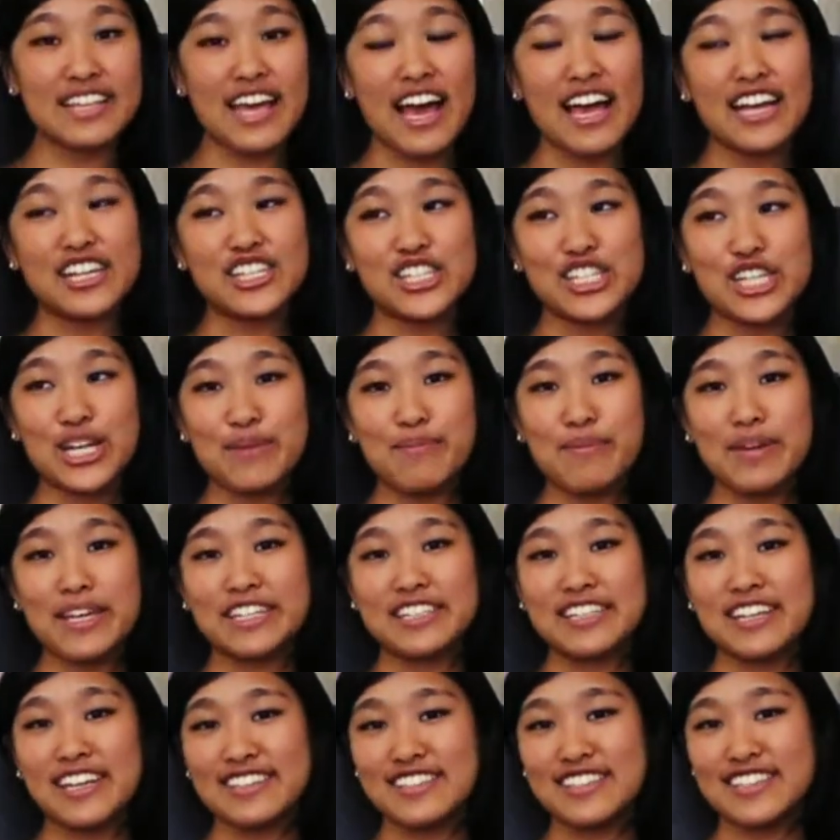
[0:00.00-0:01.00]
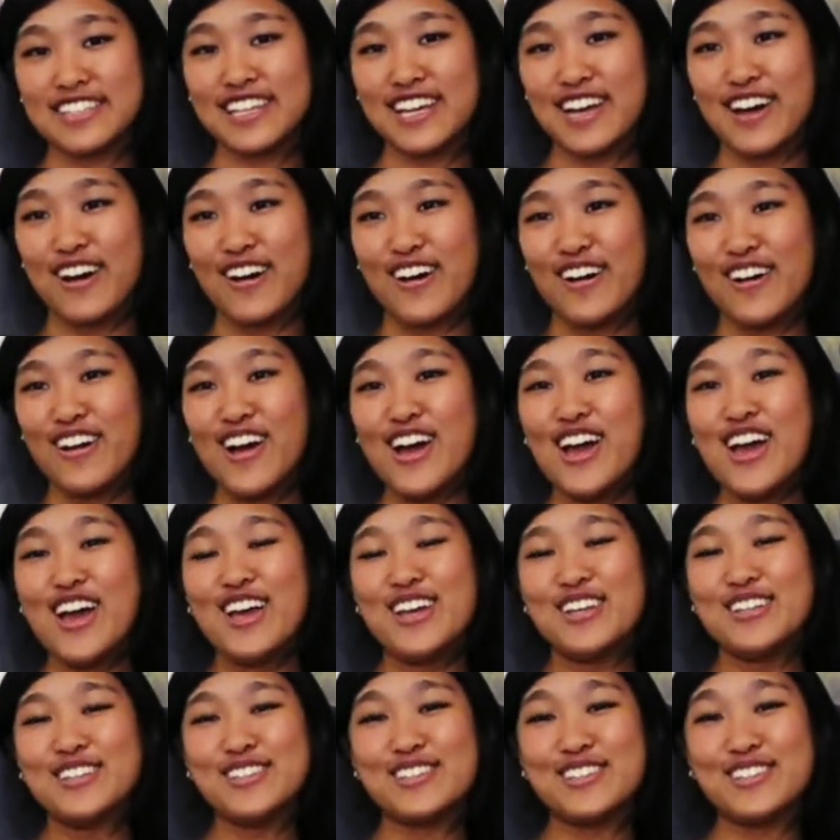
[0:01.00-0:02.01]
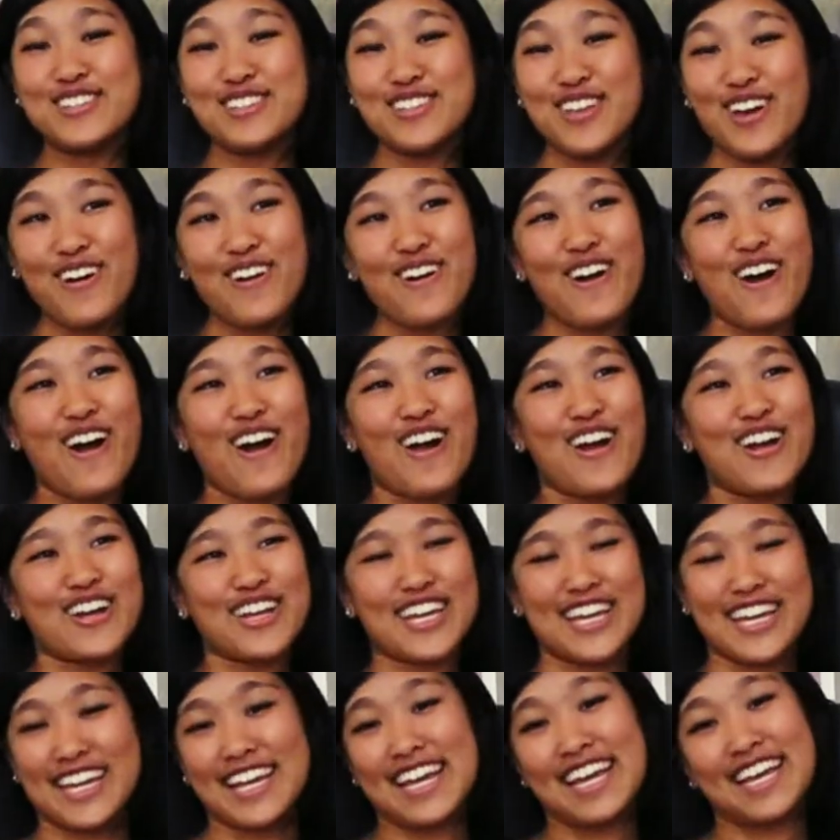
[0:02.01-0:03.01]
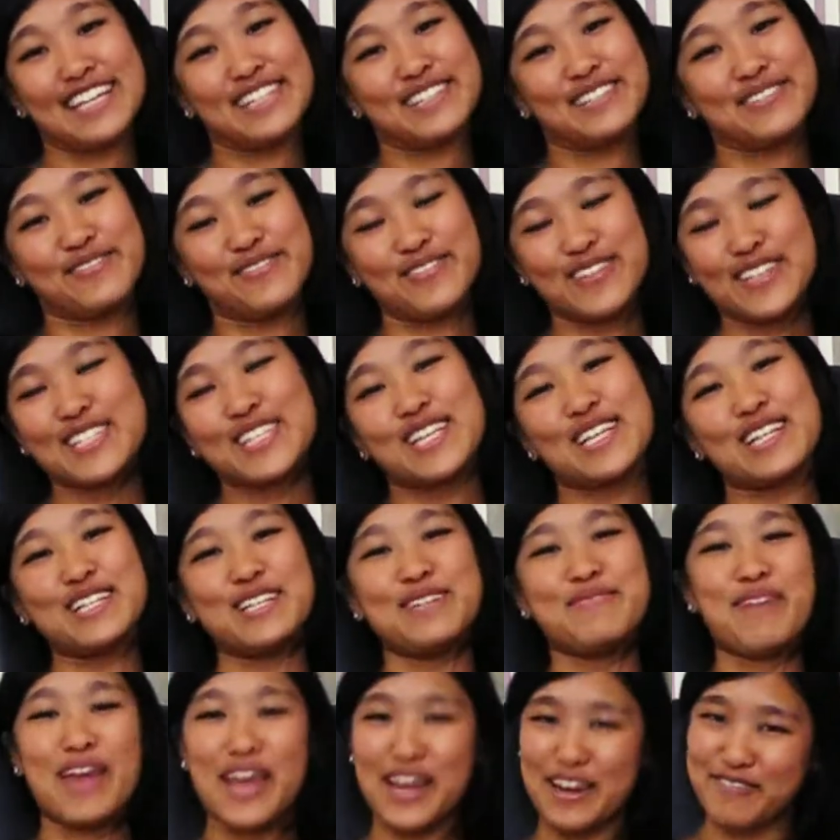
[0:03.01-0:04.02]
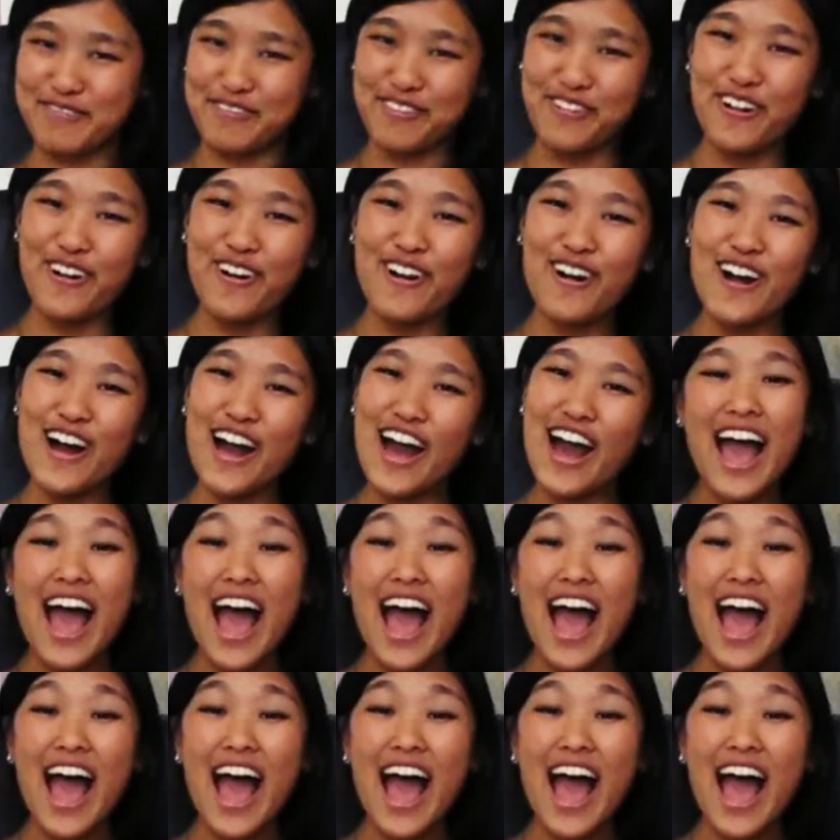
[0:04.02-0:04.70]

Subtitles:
I ship Destiel so hard it is physically painful.